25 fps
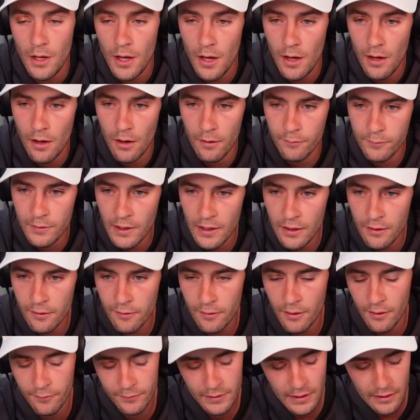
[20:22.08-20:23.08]
Yeah, I've
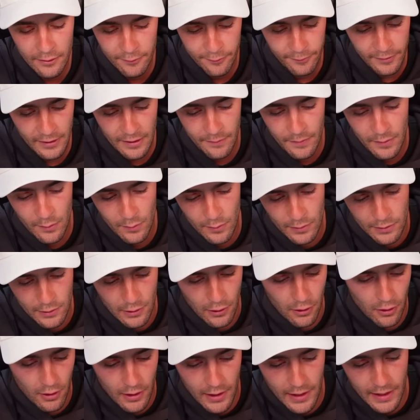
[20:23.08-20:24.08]
done a fair bit with
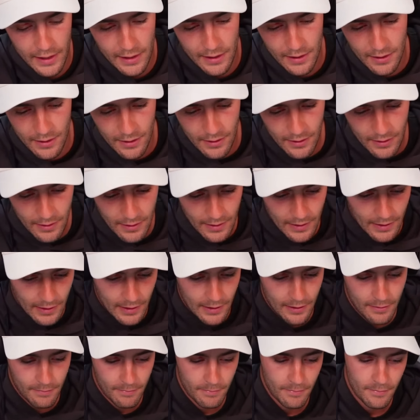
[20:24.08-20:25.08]
Kai, and
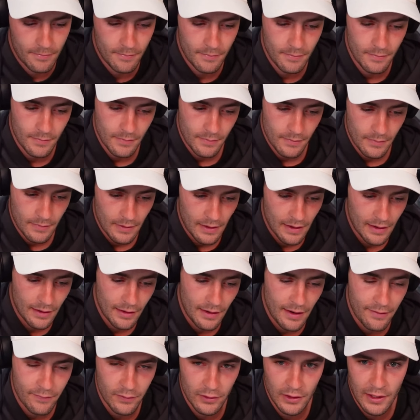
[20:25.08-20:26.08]

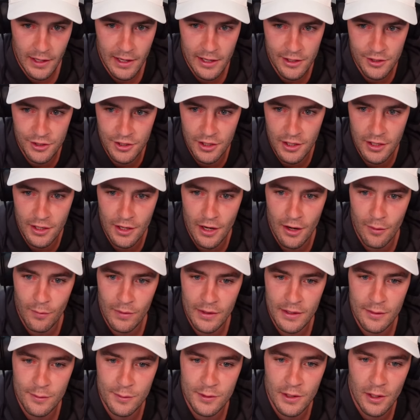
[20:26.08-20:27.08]
even last year,
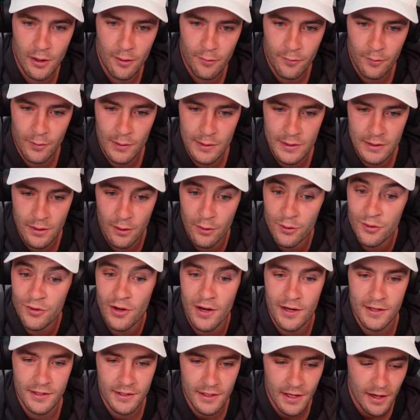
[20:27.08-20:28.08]
when he was going through his
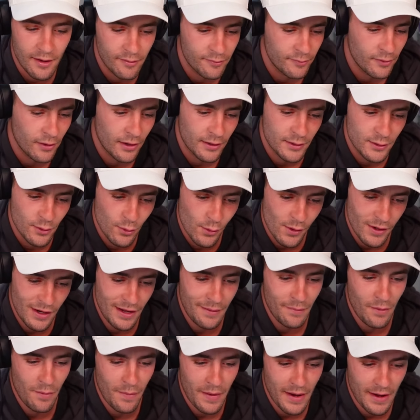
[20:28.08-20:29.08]
contract stuff, like talking
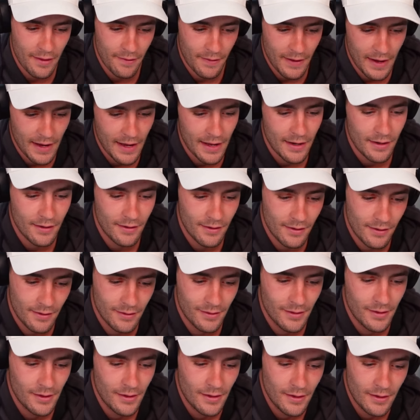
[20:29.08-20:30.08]
to him about that
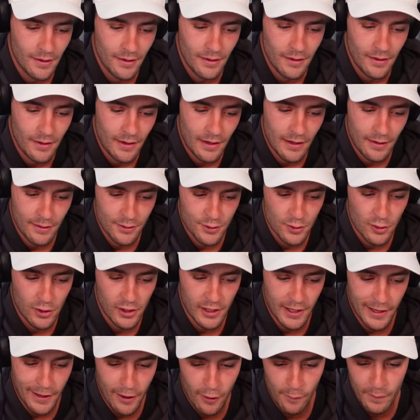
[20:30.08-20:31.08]
and
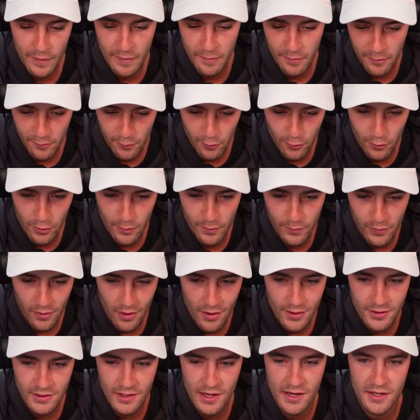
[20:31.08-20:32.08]
trying to help him through the
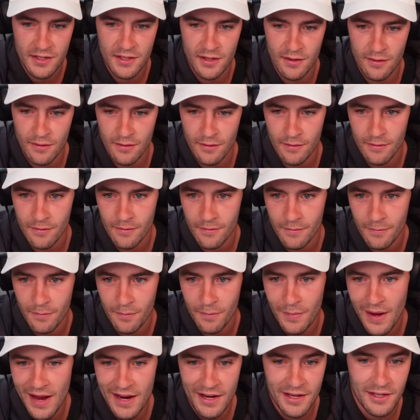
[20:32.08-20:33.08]
process and
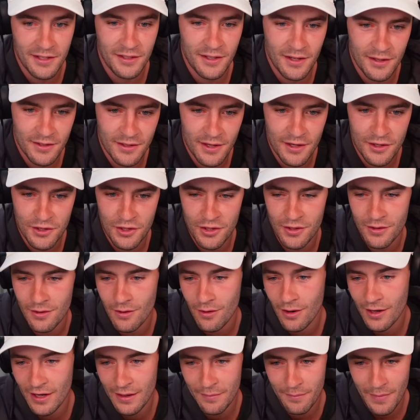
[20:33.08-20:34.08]
make his decision.
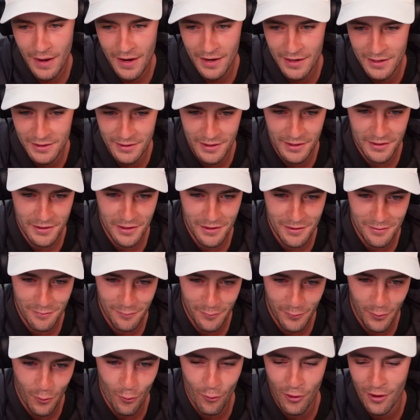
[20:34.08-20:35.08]
I didn't make his
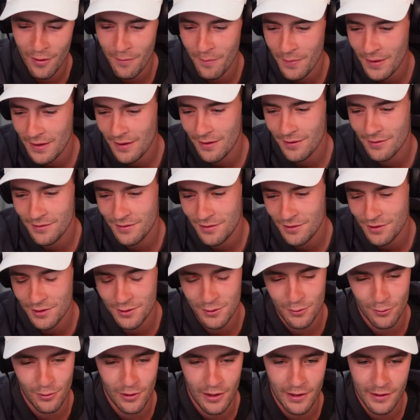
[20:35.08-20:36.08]
decision for him, but I
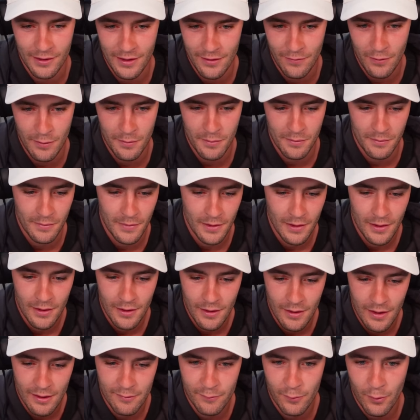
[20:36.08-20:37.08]
just thought I'd give him
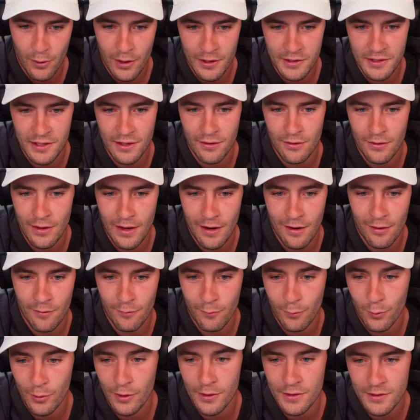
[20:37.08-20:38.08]
advice here and there
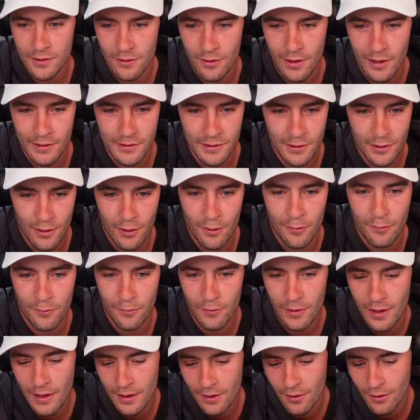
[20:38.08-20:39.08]
of what it's like to go
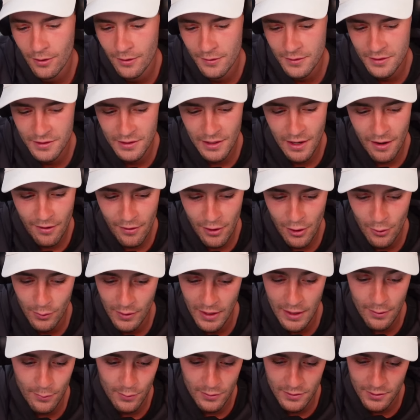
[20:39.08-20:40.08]
through that kind of scenario.
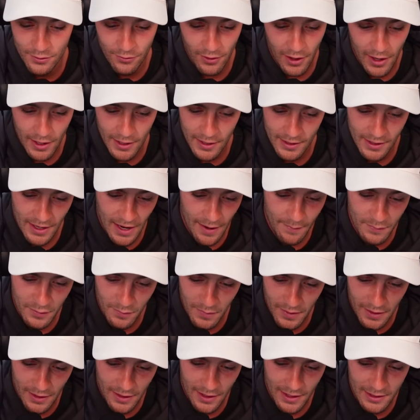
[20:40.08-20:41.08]
And he was great. He came
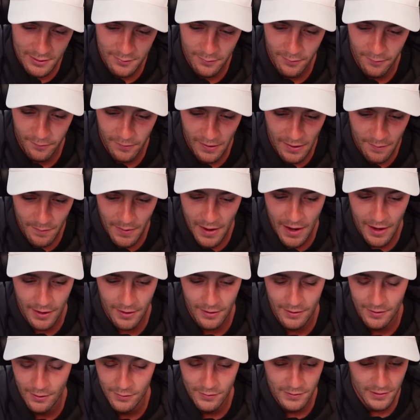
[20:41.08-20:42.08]
to me and asked for
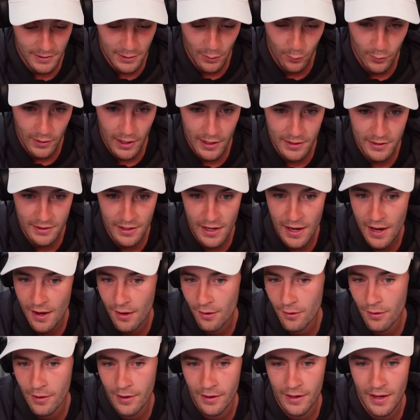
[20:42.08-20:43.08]
feedback, and still does
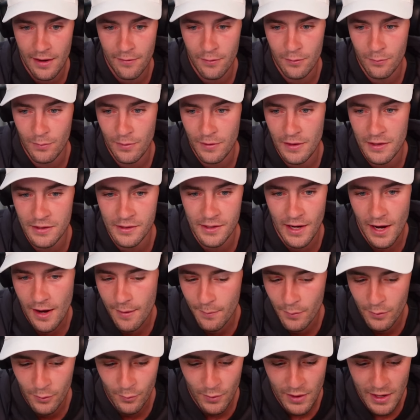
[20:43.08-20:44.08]
now, like even with his
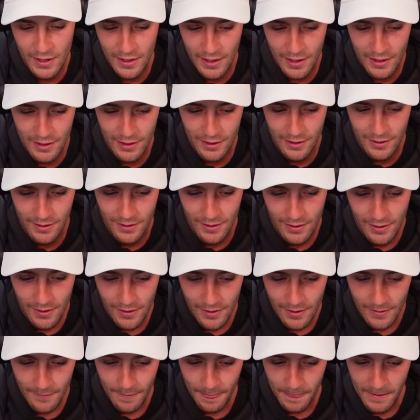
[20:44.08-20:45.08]
game on the weekend. And
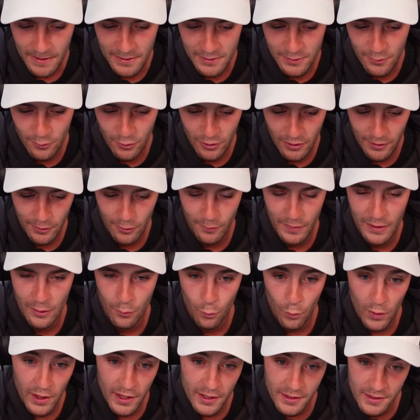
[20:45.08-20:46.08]
he's doing a little bit
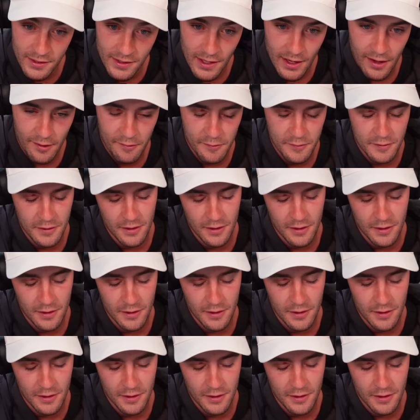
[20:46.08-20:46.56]
of wing stuff.